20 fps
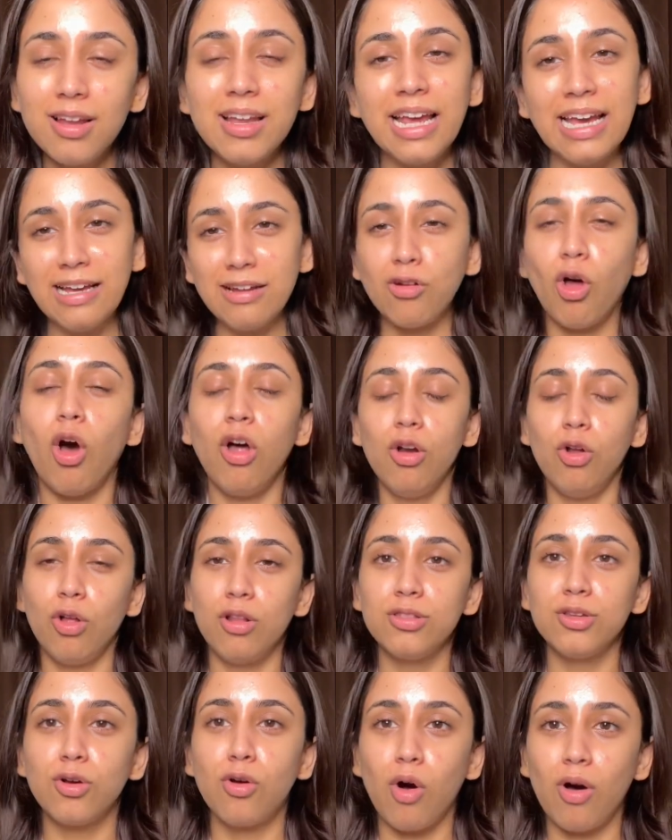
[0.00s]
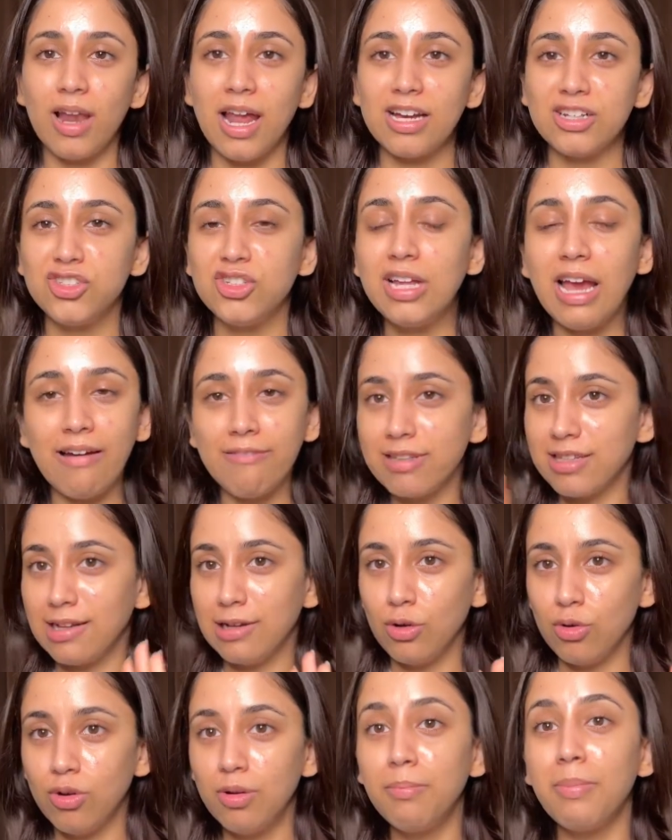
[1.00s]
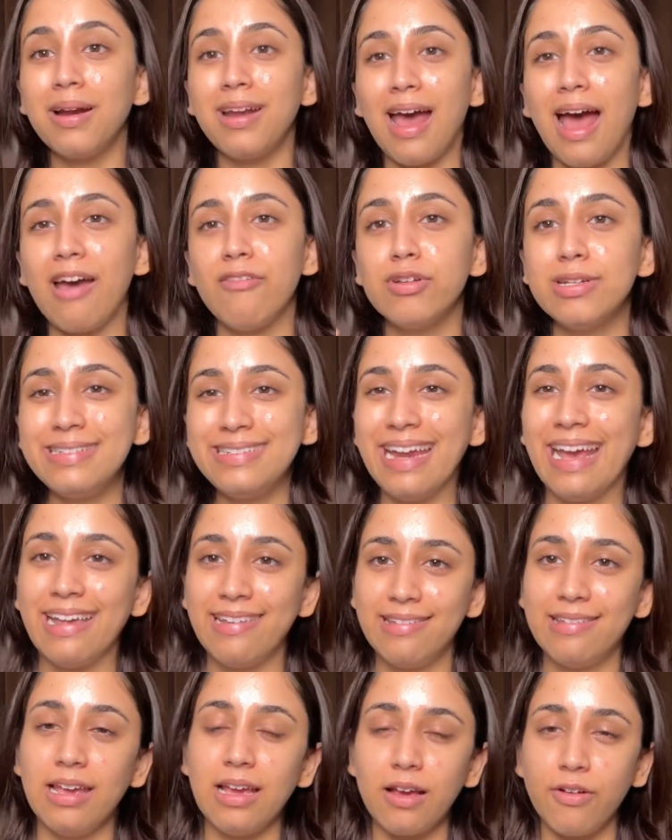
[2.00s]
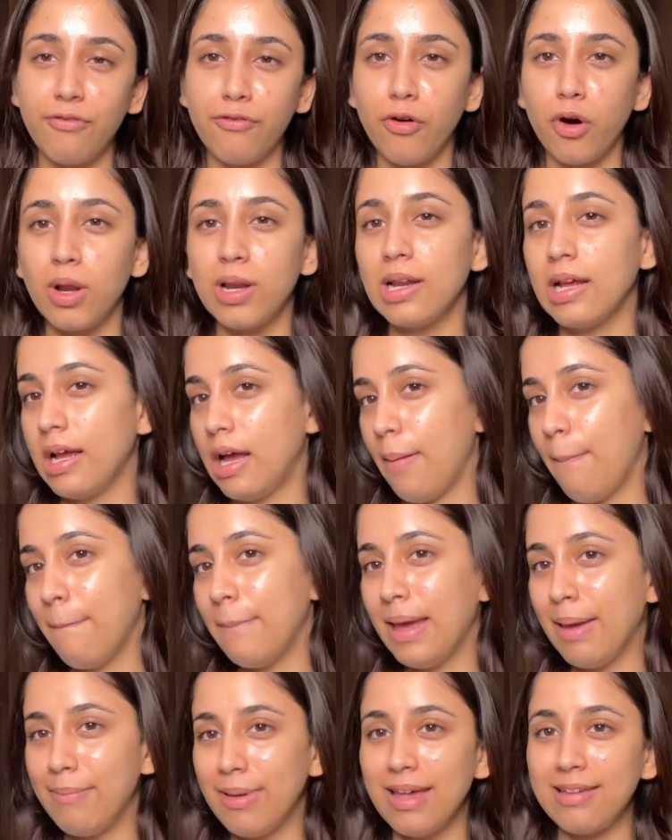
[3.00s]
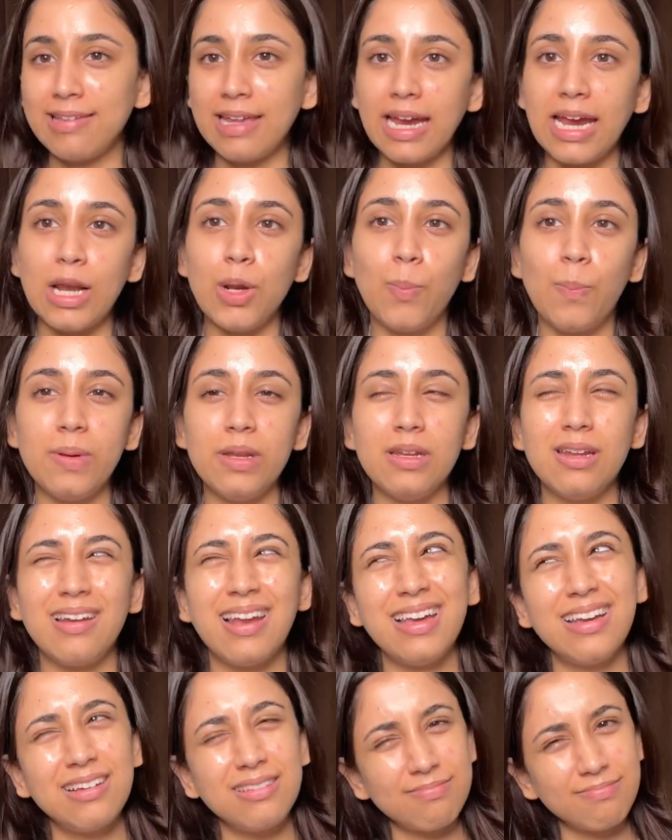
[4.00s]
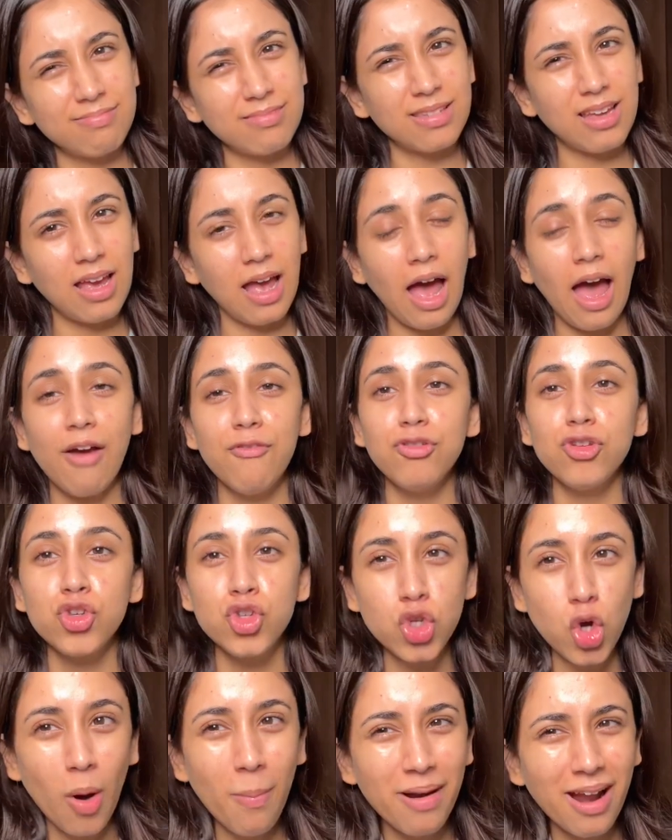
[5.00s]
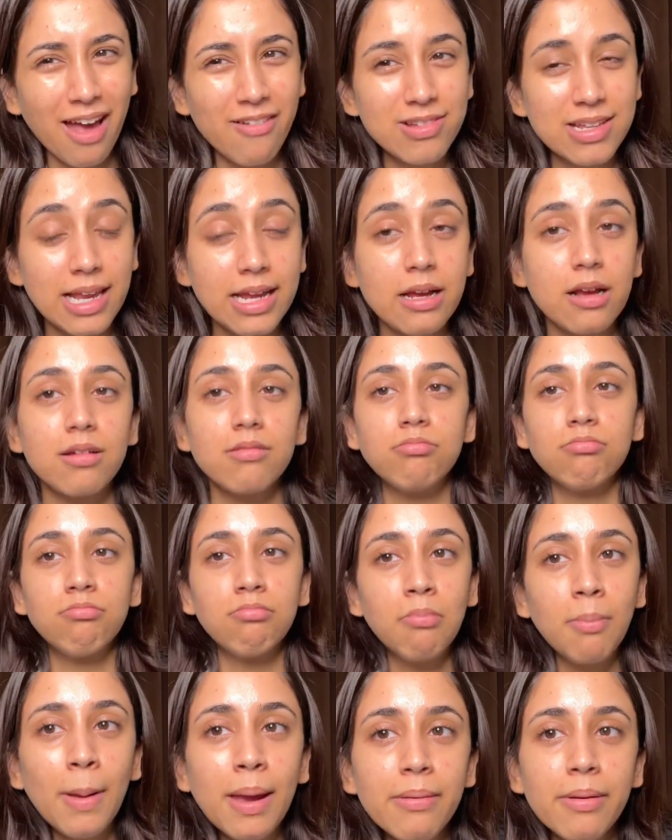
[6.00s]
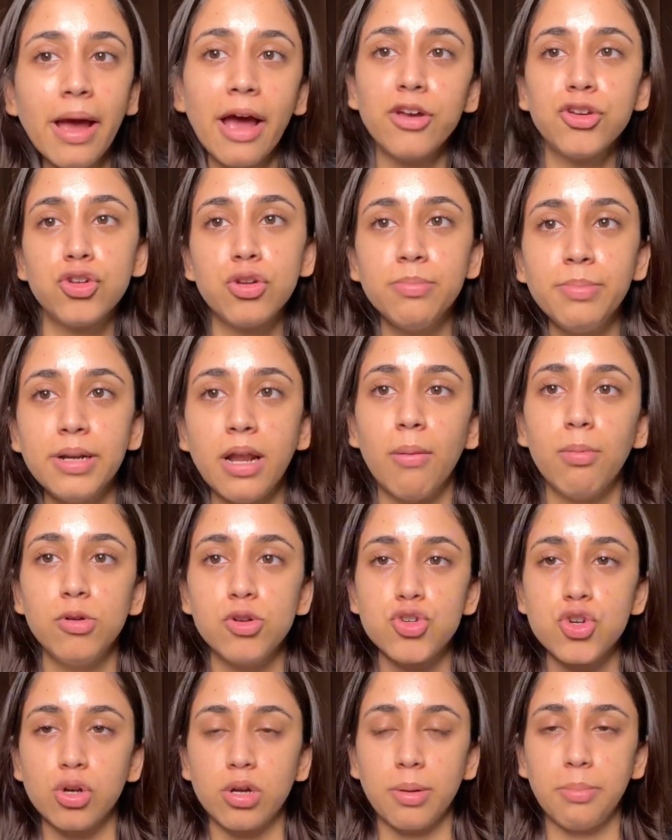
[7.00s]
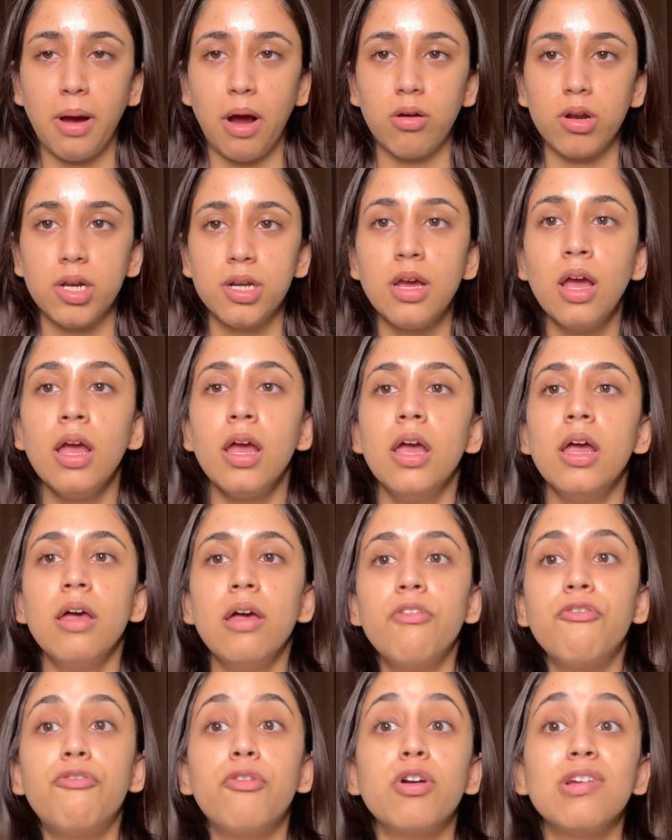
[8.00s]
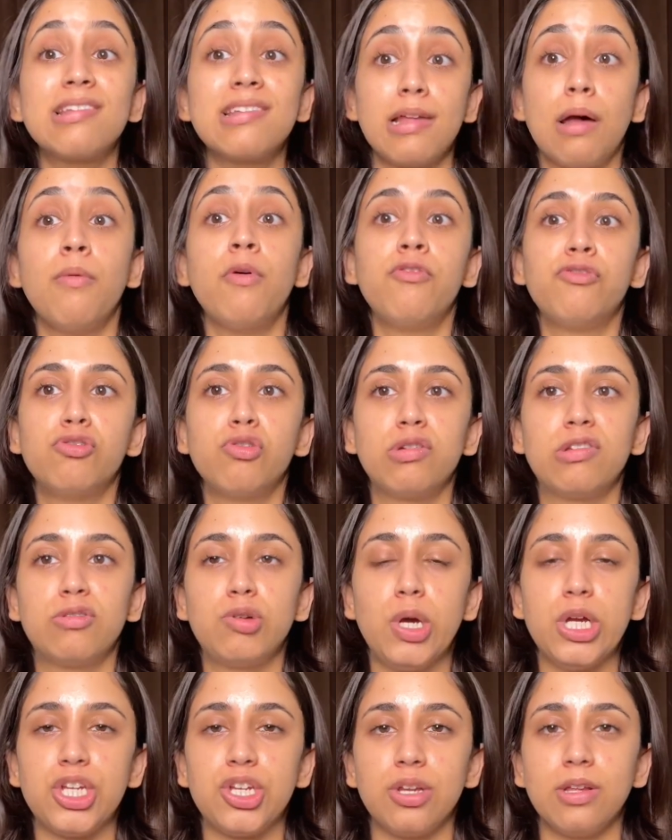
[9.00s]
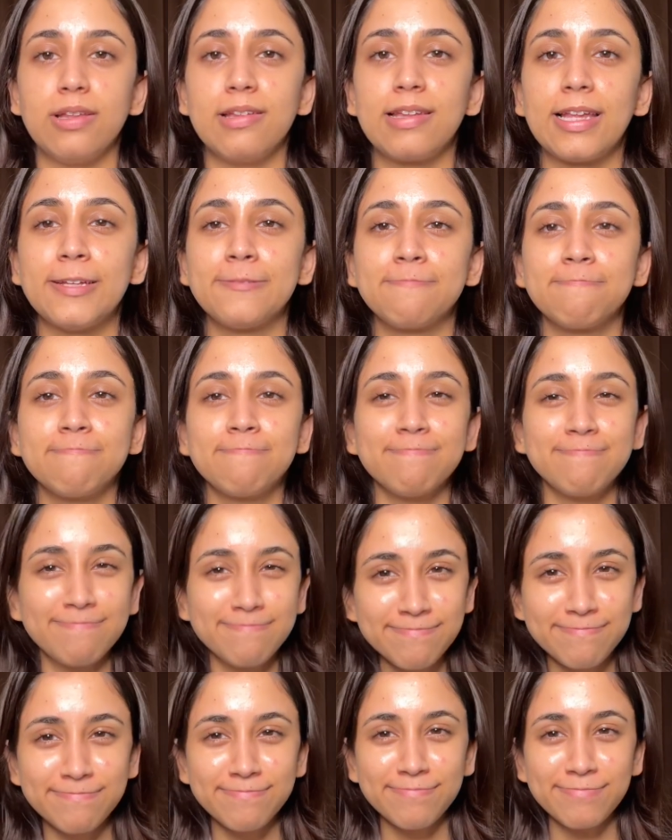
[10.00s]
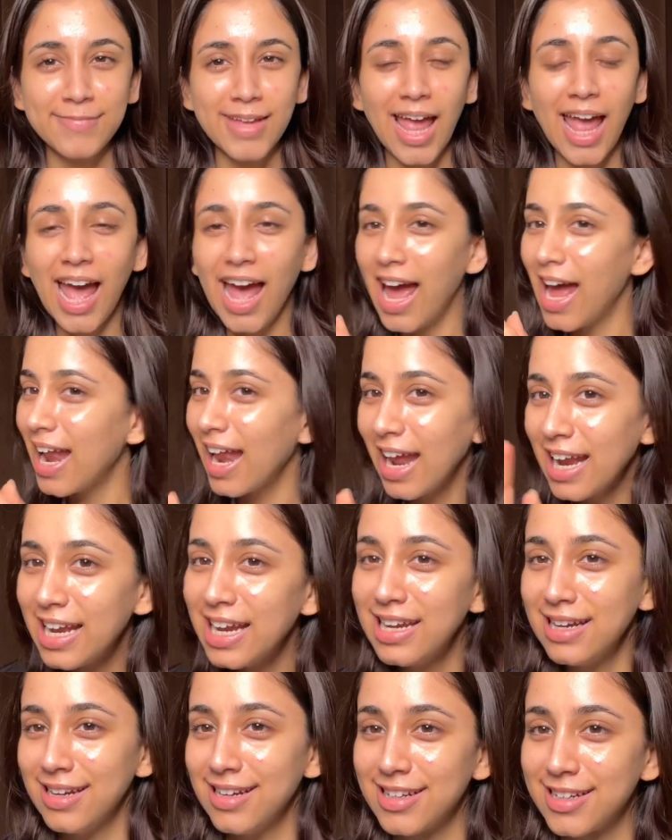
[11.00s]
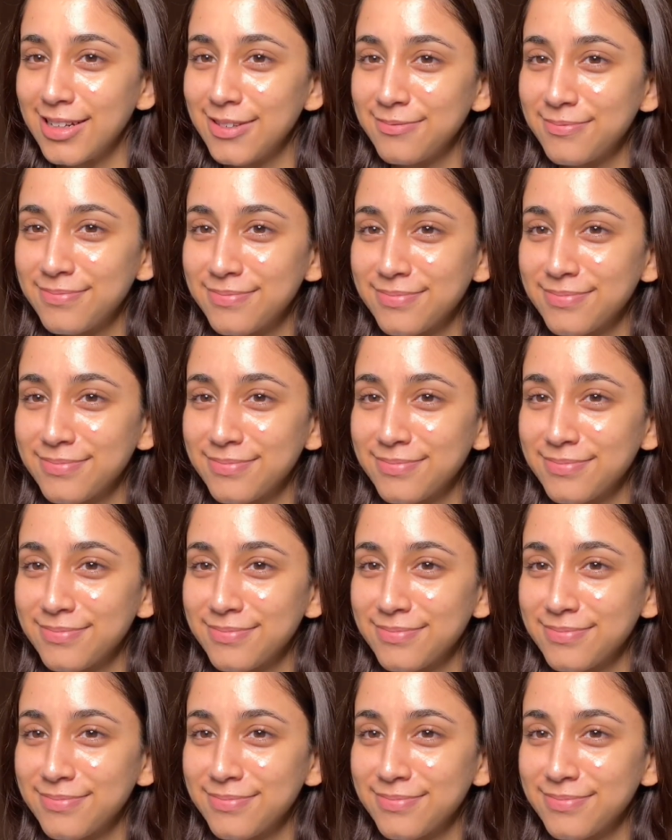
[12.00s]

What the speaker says: Like, not on the call, actually, I was alone, but I was texting for maybe a second opinion. Like, I was sure, but I was like, maybe I should be double sure about it for some of those questions. And I did it.